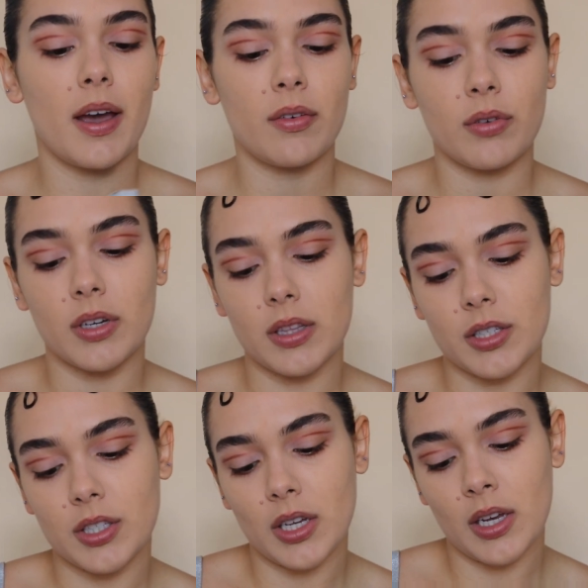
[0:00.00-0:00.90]
I have one in the
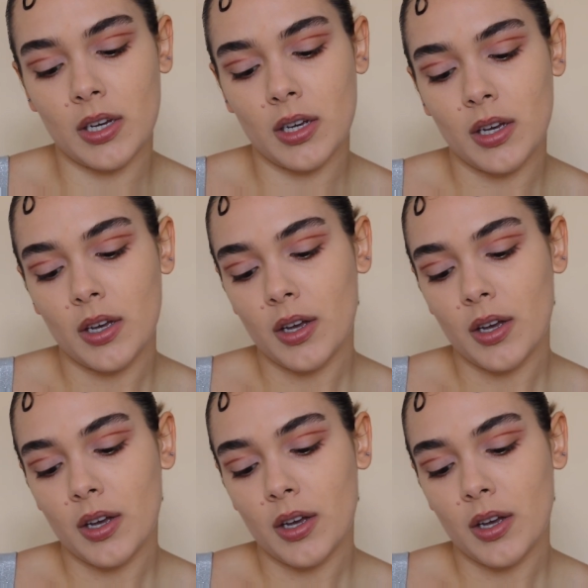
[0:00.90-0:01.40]
shade